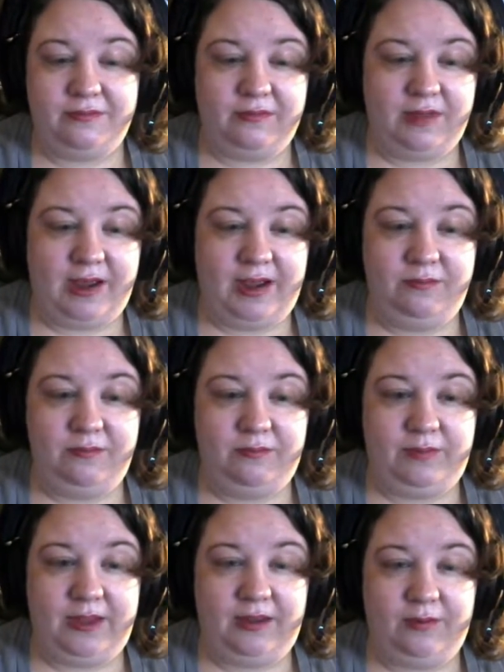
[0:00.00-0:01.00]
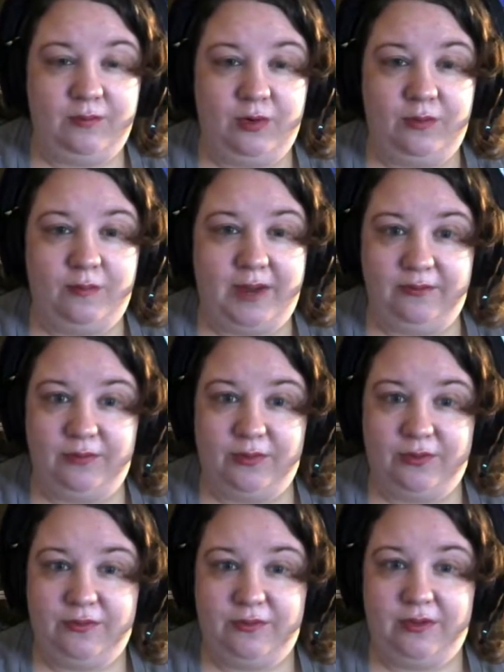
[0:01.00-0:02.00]
I'm being more
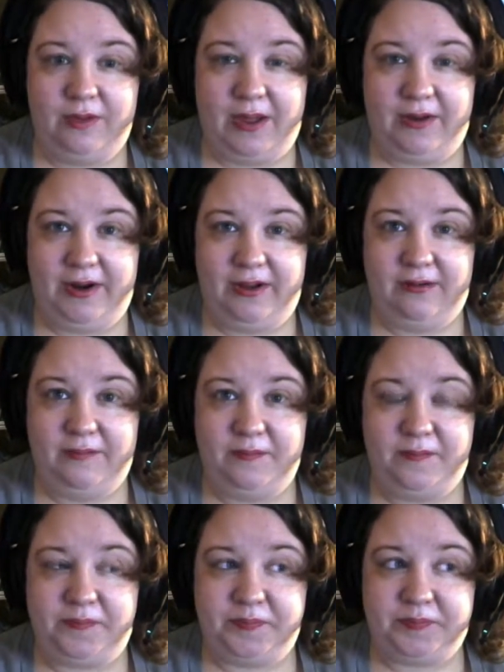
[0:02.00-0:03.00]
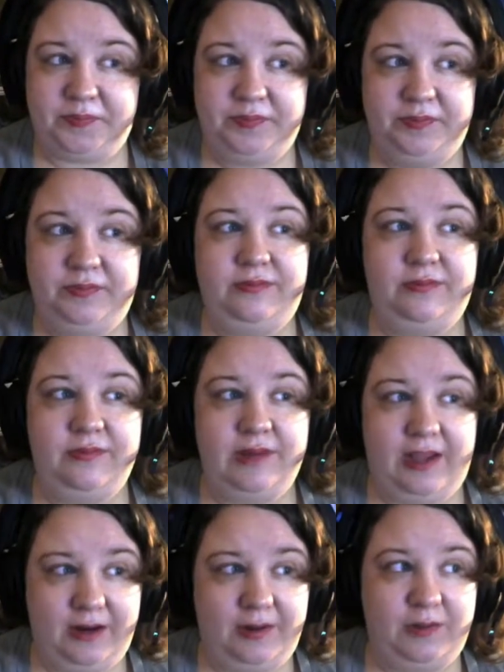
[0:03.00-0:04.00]
mindful about it.
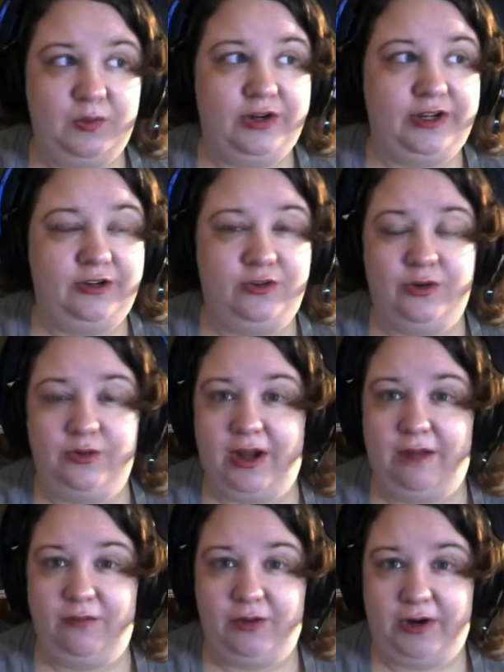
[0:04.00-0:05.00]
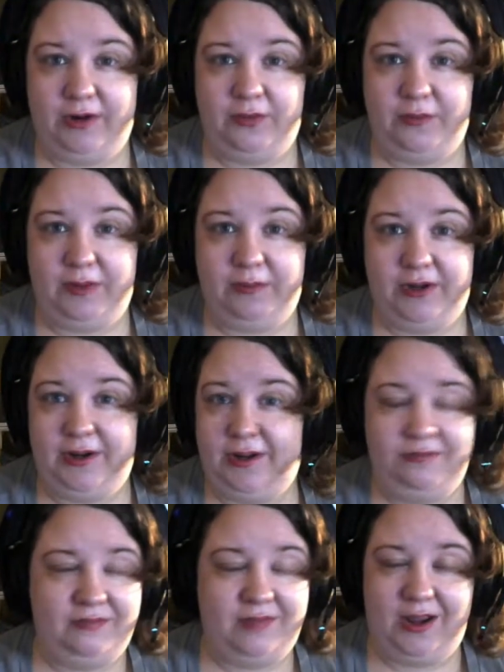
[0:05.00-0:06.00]
And I'm working toward recovery for BPD.
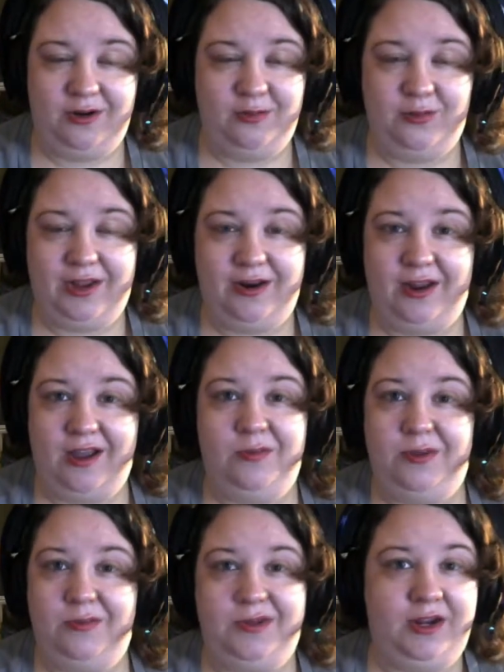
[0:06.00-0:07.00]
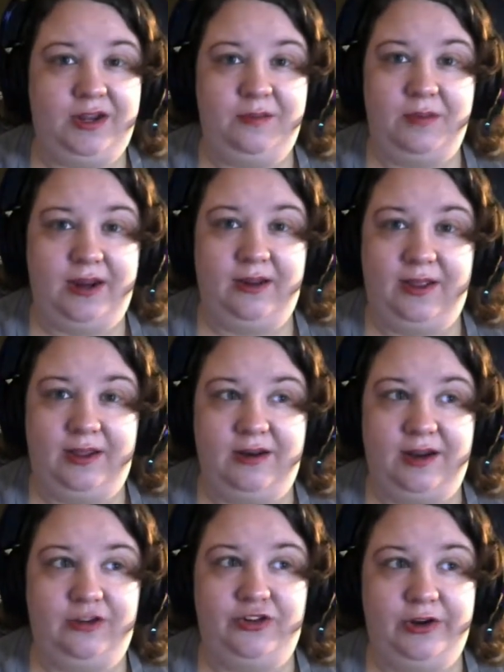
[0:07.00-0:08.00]
I don't plan to have BPD by like
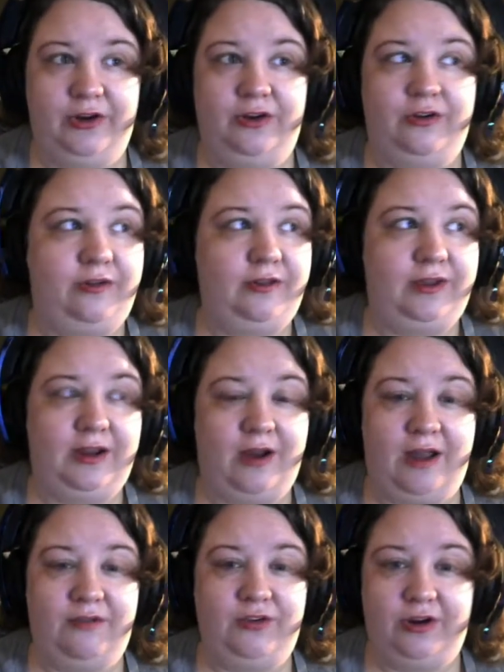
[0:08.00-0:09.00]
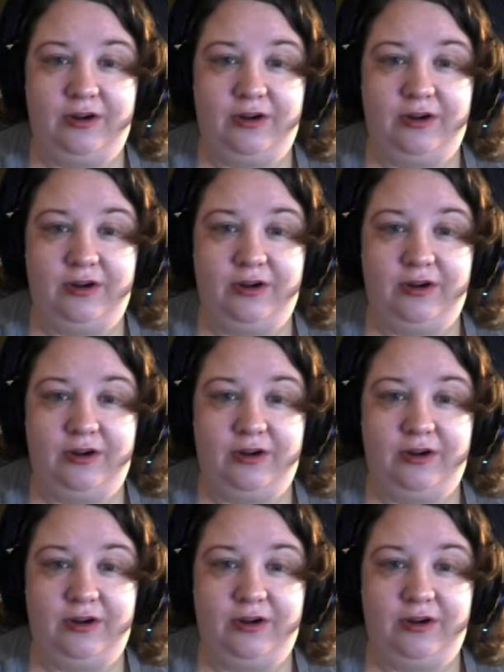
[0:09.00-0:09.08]
next year or the year after.